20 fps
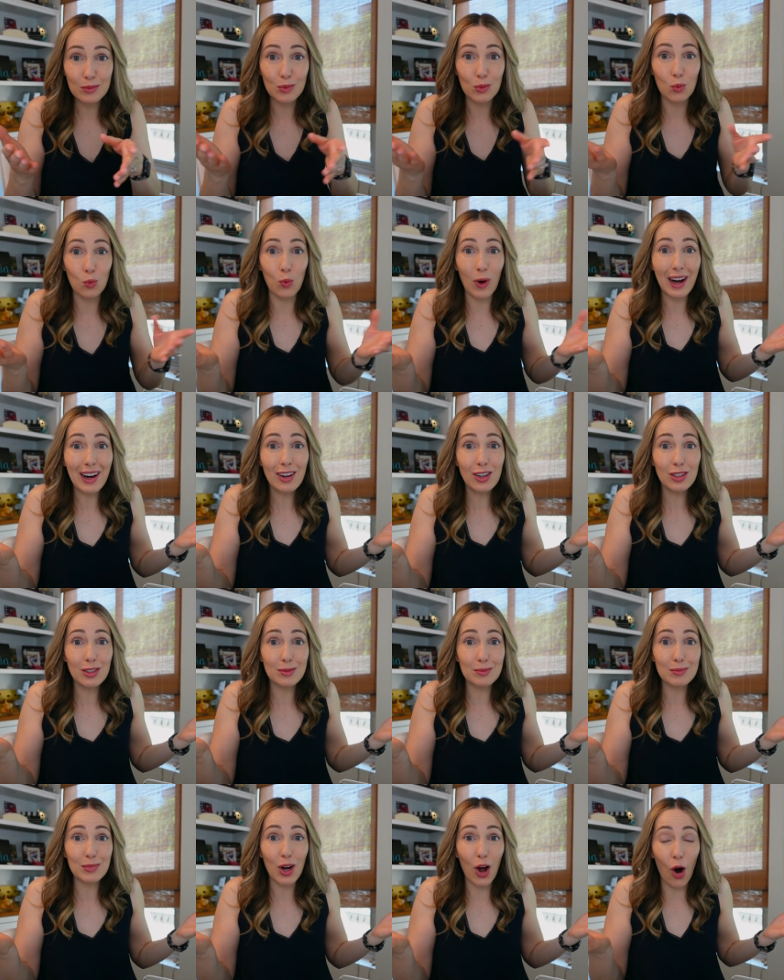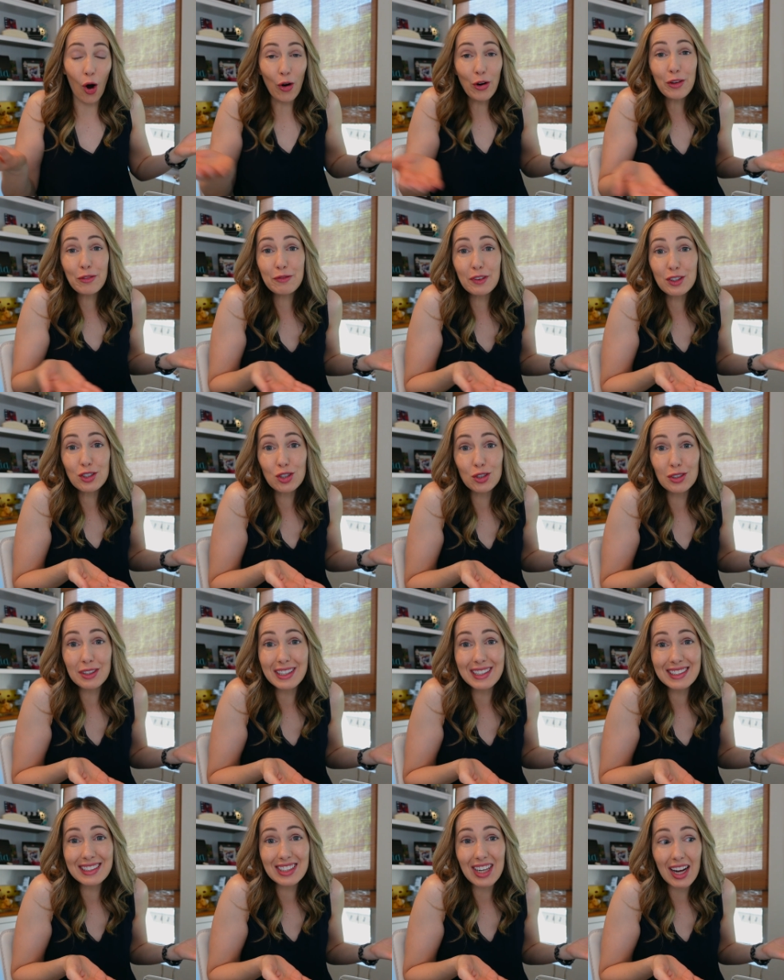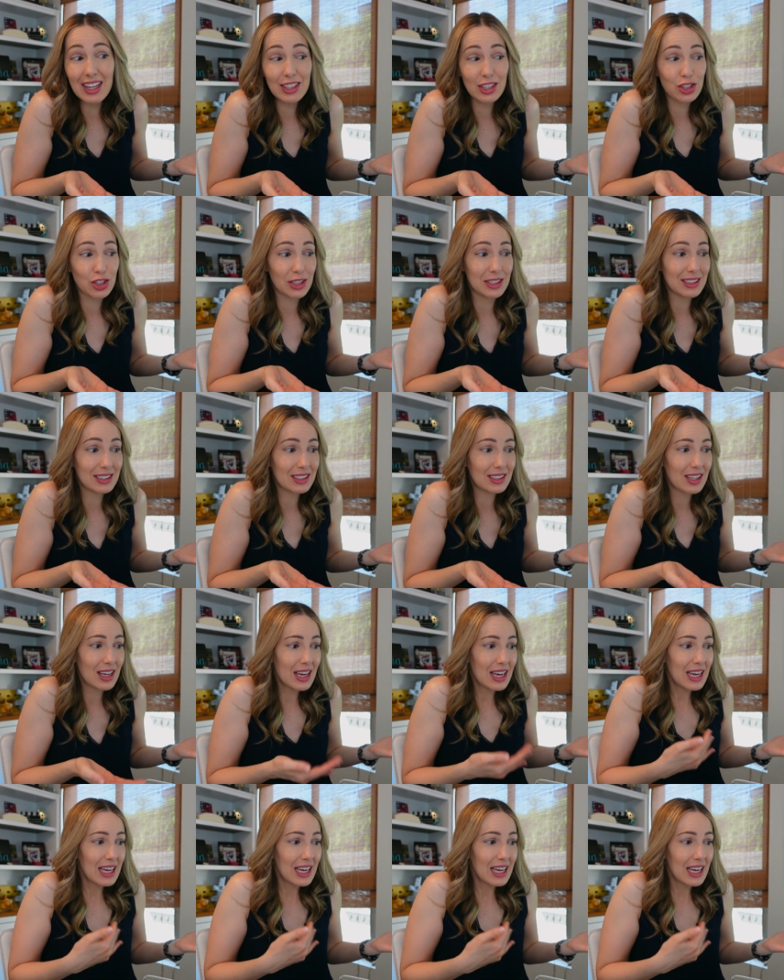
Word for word: well, artificial intelligence.